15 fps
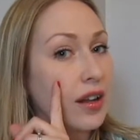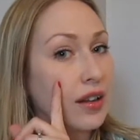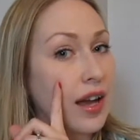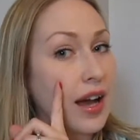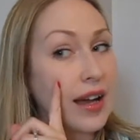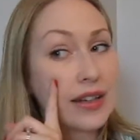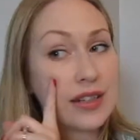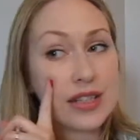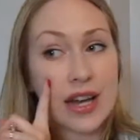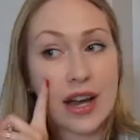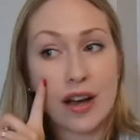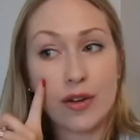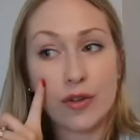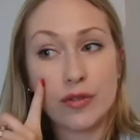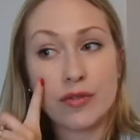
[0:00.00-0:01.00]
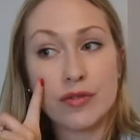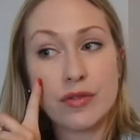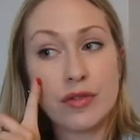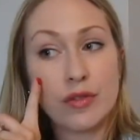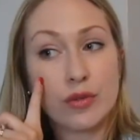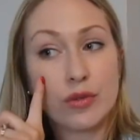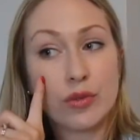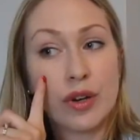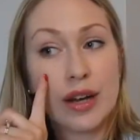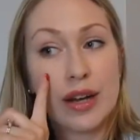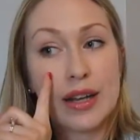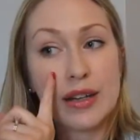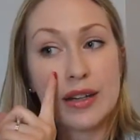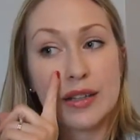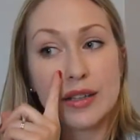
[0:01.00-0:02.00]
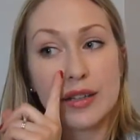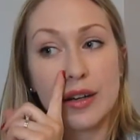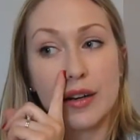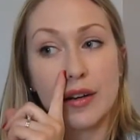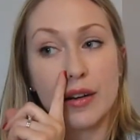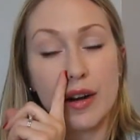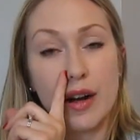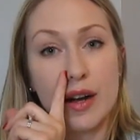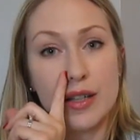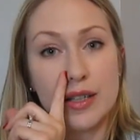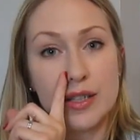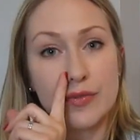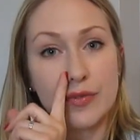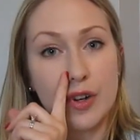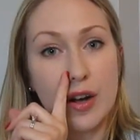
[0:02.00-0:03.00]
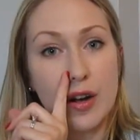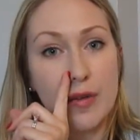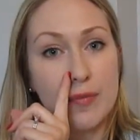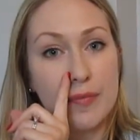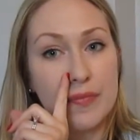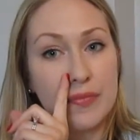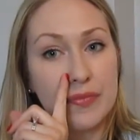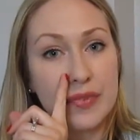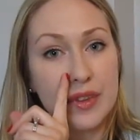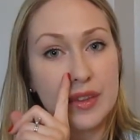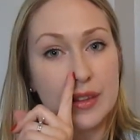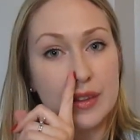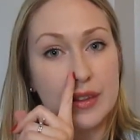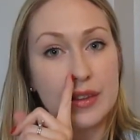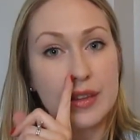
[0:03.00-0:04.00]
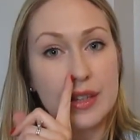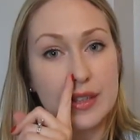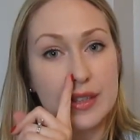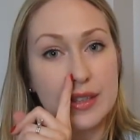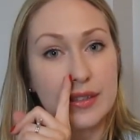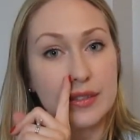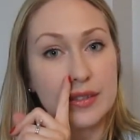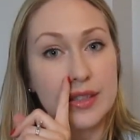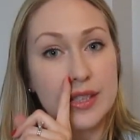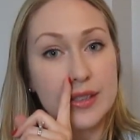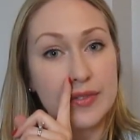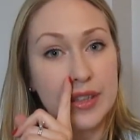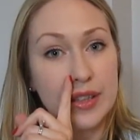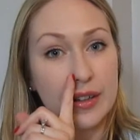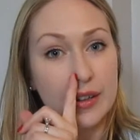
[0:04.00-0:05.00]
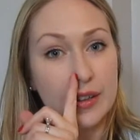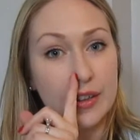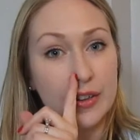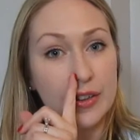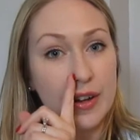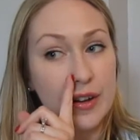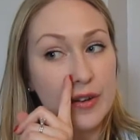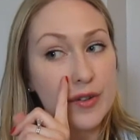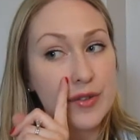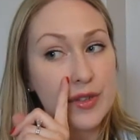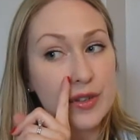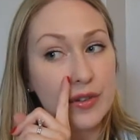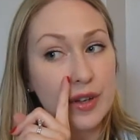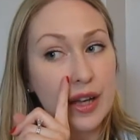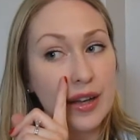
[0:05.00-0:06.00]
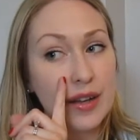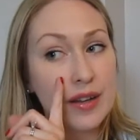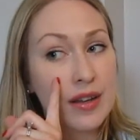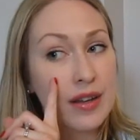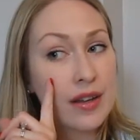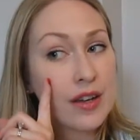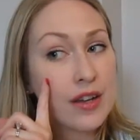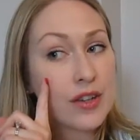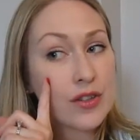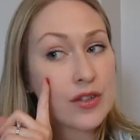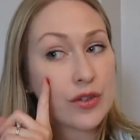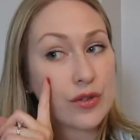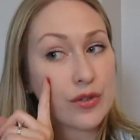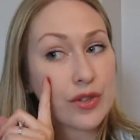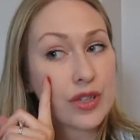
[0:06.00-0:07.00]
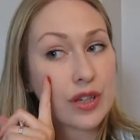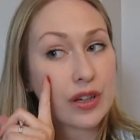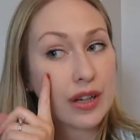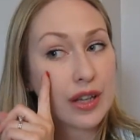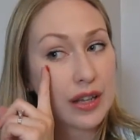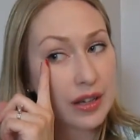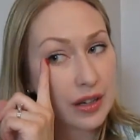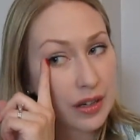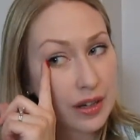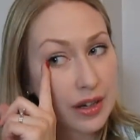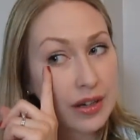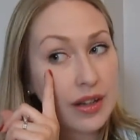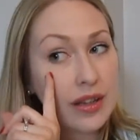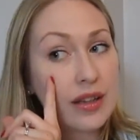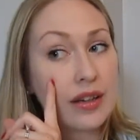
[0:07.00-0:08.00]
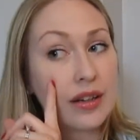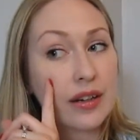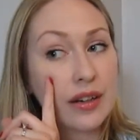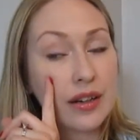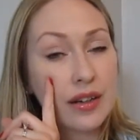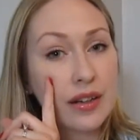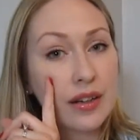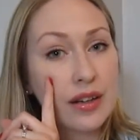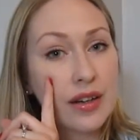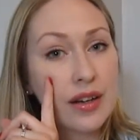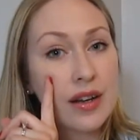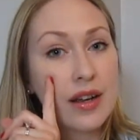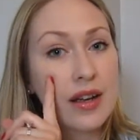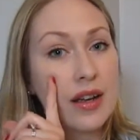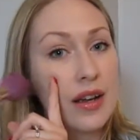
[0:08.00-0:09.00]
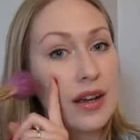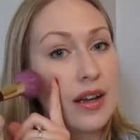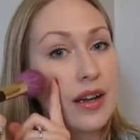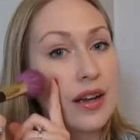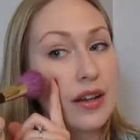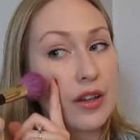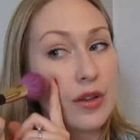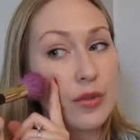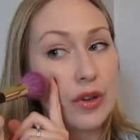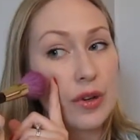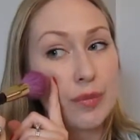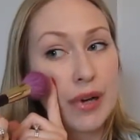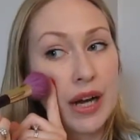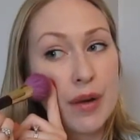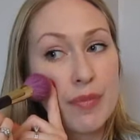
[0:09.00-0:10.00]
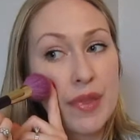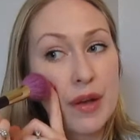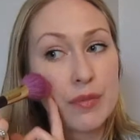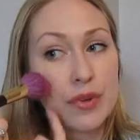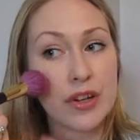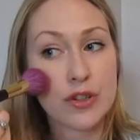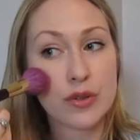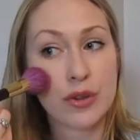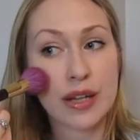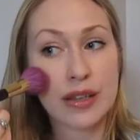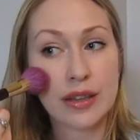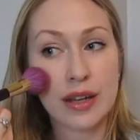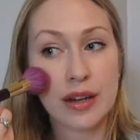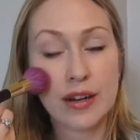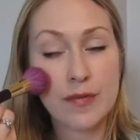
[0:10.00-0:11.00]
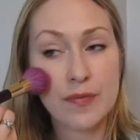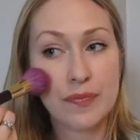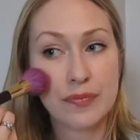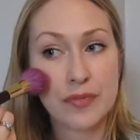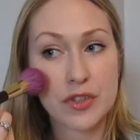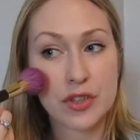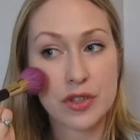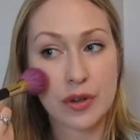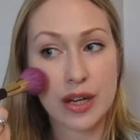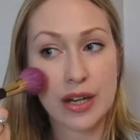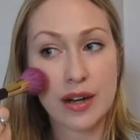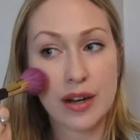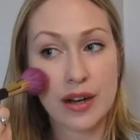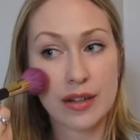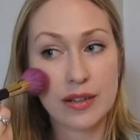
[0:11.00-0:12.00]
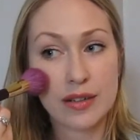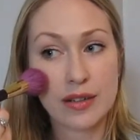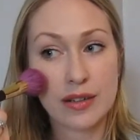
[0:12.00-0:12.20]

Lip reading: a line down right across from this little divot on your nose, okay? So start here, and you want to pop that brush right there, straight on,